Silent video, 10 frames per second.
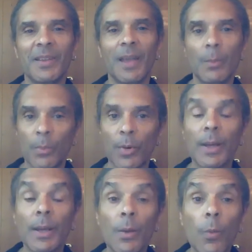and
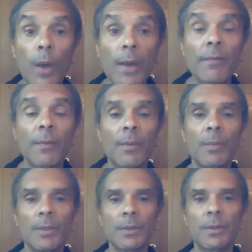breaking away from
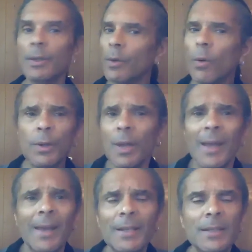them is good. And
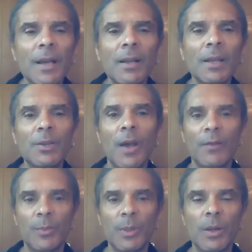it's not like you have
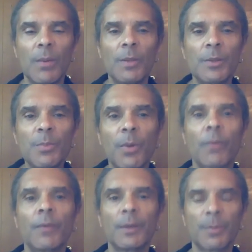to become this
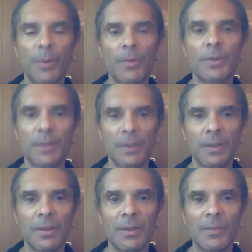perfect person.
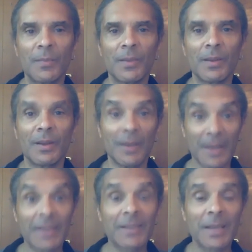
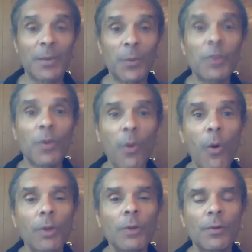It's like with
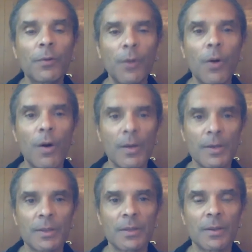all your
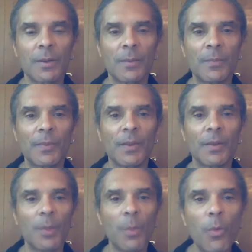flaws,
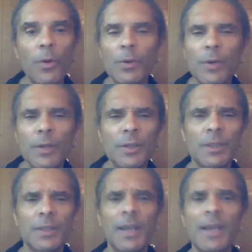the more you can
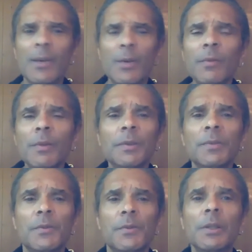just stay here, even if it's
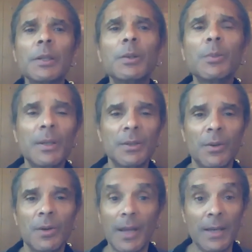for a little bit
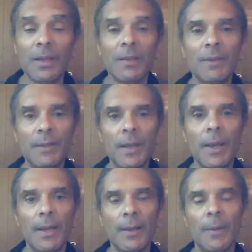during any given
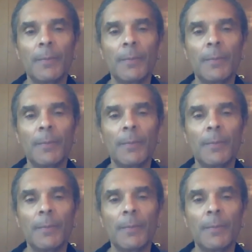day,